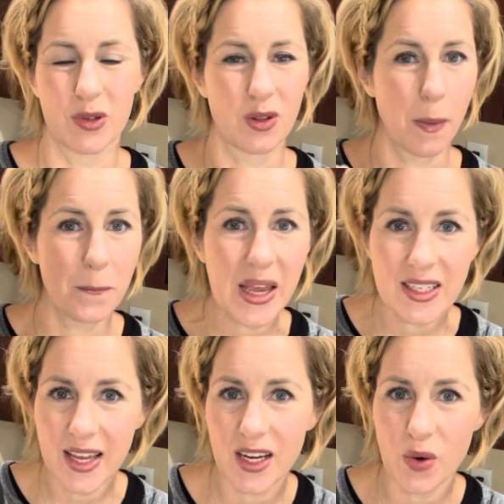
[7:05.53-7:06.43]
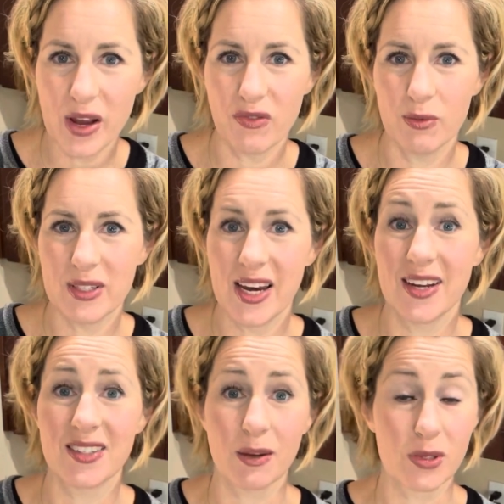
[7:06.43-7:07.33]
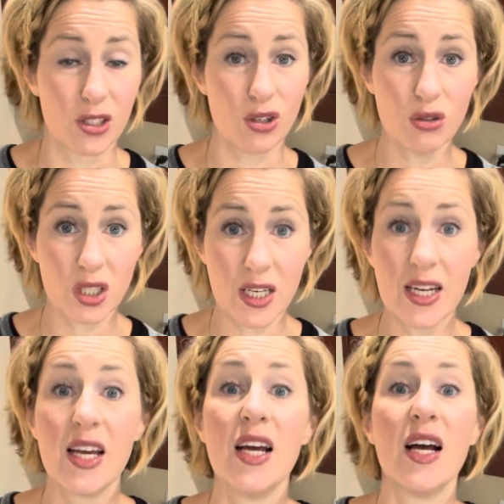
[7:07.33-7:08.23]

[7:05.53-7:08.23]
So the big takeaway from today is substitution,